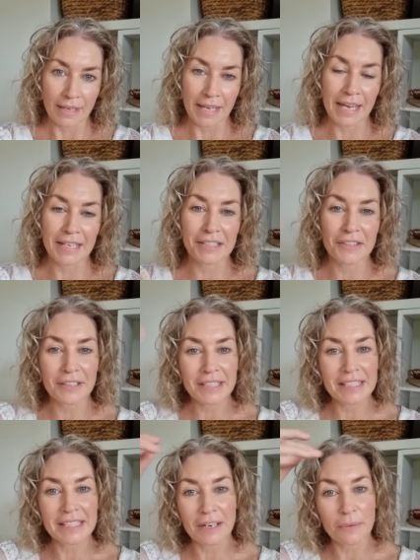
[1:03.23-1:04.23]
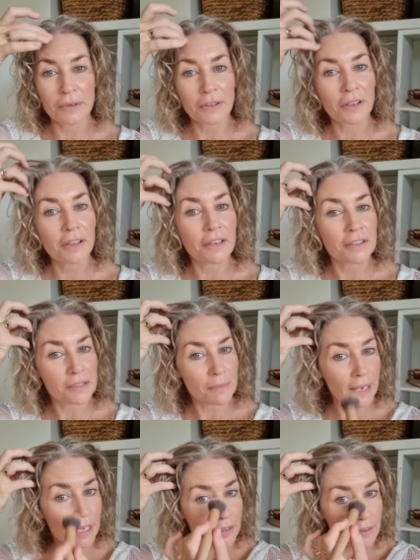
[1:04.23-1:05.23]
Okay, so I just said I wouldn't go close to
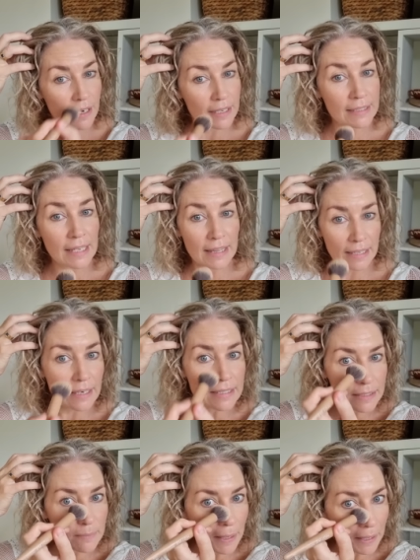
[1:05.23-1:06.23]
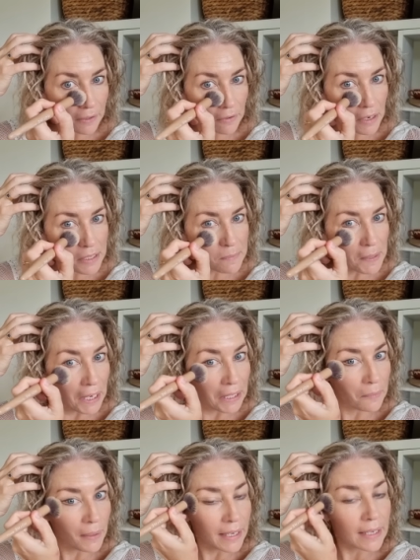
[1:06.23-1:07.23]
my under eyes and then I did my under eyes. But
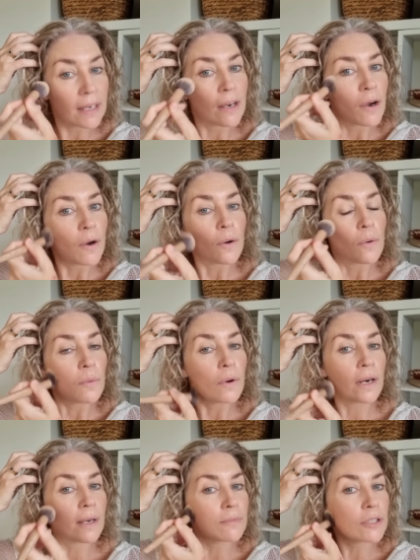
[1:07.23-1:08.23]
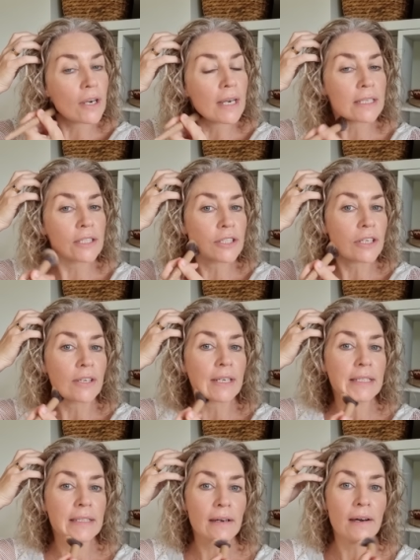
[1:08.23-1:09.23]
anyway, what I'm trying to do
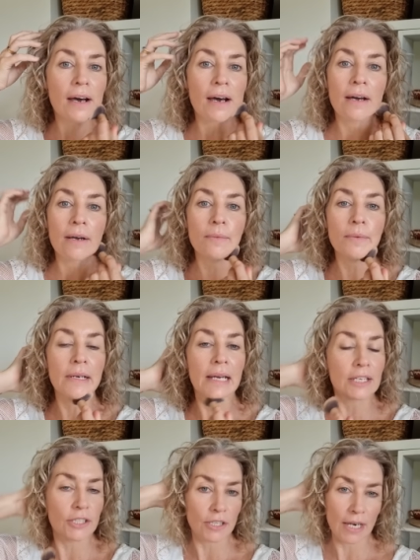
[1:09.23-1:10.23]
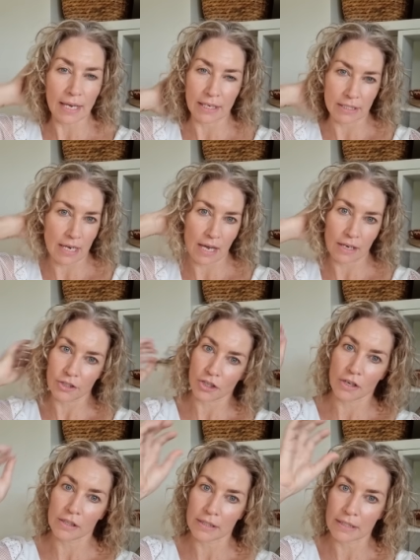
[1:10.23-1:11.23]
is I would like to do like a dark
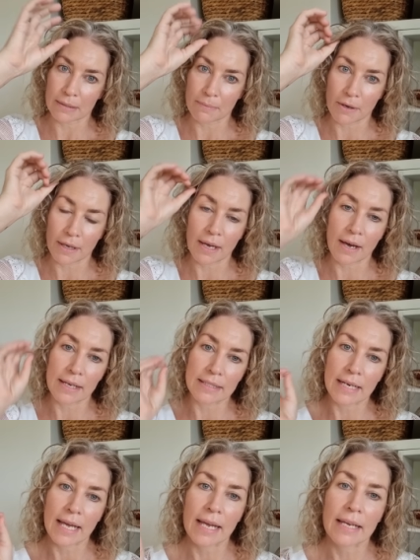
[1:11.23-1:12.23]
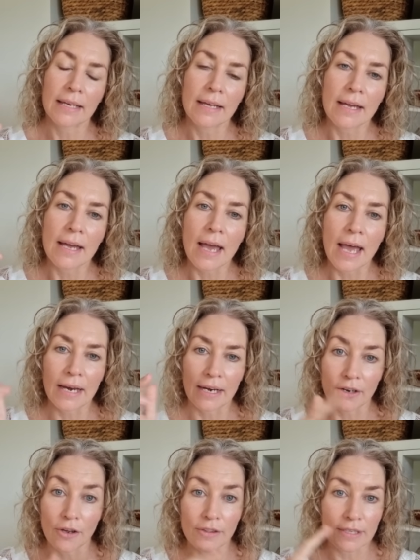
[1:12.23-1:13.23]
chocolate smoky eye today. And
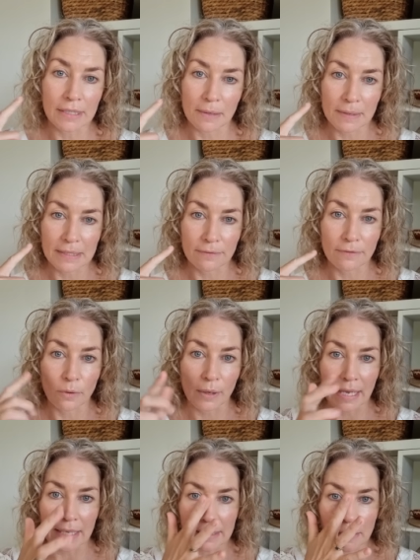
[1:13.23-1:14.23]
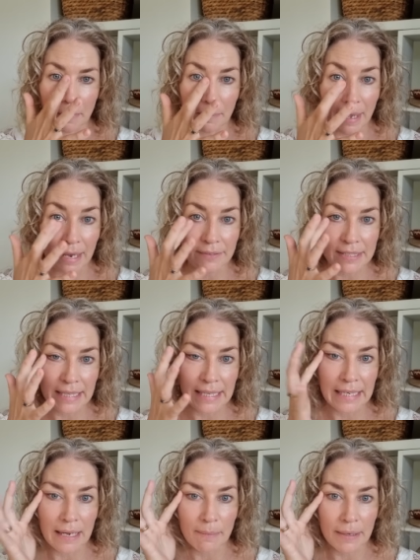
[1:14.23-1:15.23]
I know there's gonna be some fallout, so we may have to
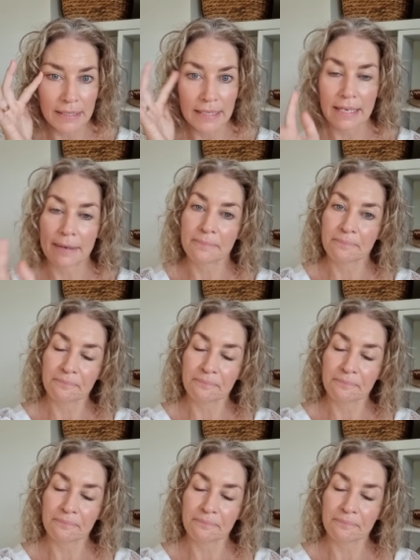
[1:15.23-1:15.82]
clean up under there.